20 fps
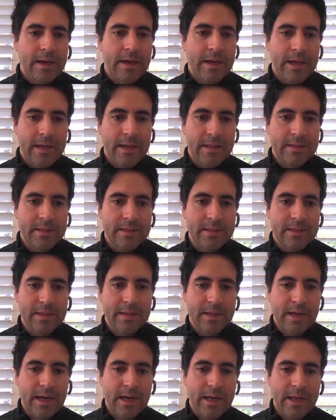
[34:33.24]
And
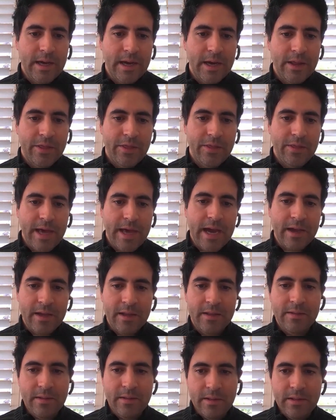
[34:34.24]
that
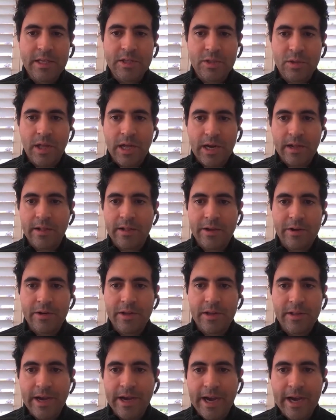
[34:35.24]
could lead to a lot of
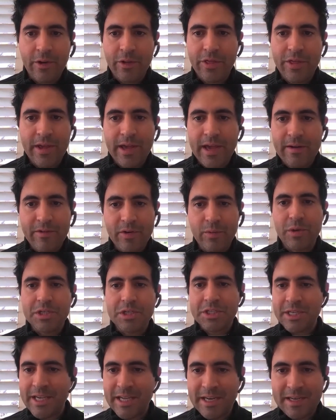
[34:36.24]
clarity. Like, I don't think everyone
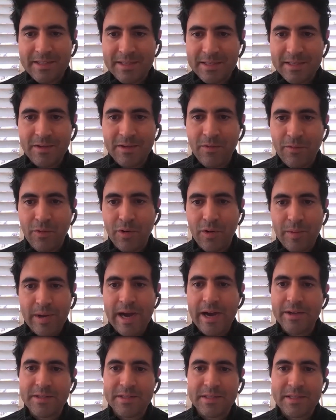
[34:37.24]
should get into affordable
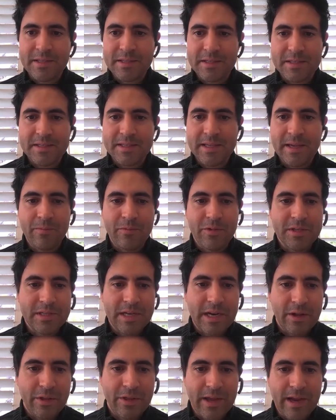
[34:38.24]
housing. It's the same reason
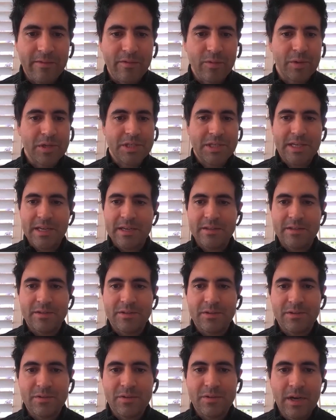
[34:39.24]
I don't think everyone should get
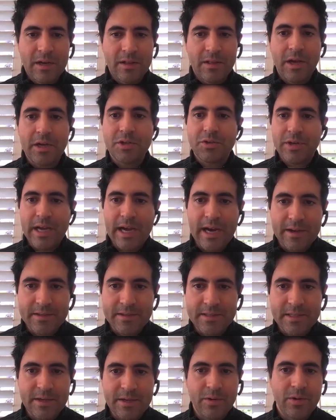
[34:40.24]
into luxury
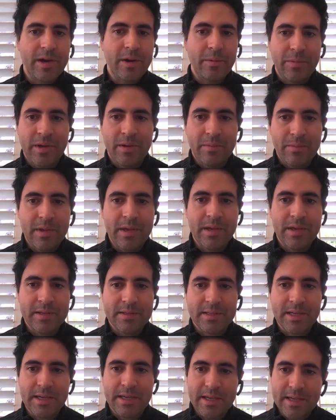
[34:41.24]
housing or Airbnb.
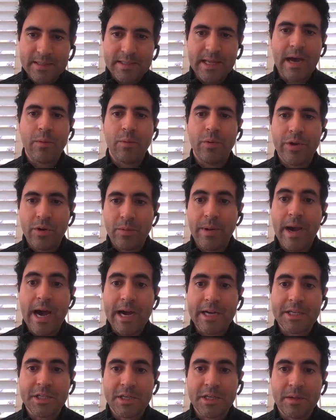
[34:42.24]
It's like, is that what you're
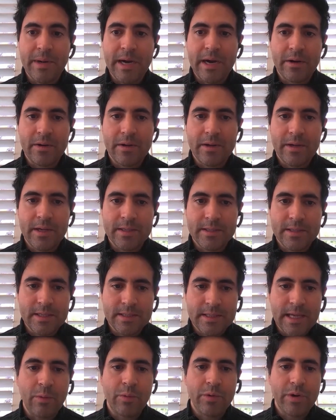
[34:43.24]
passionate about? Is
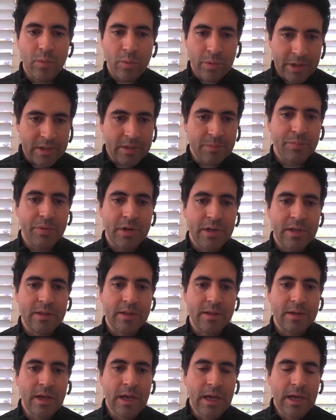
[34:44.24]
that where you're willing to put in
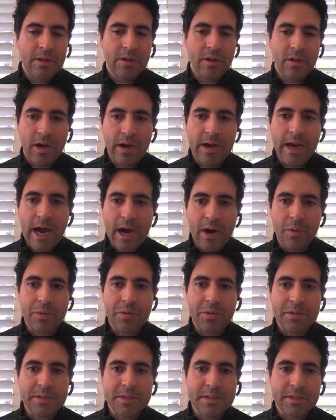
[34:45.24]
the long
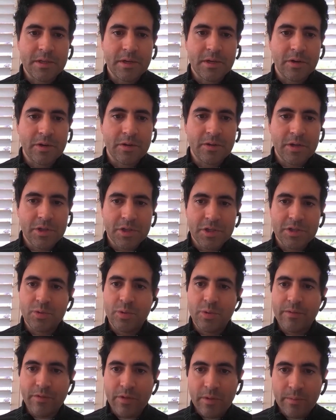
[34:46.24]
hours? You know, are you just
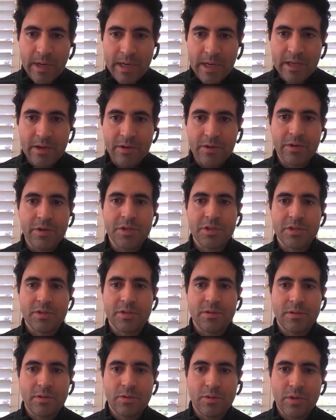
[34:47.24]
doing it for the money, or are you just
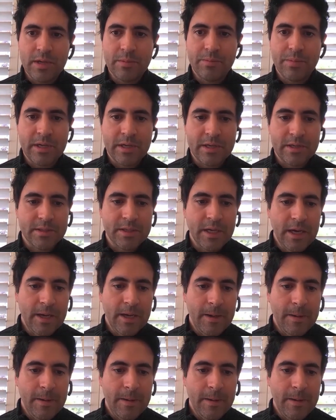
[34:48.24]
doing it because,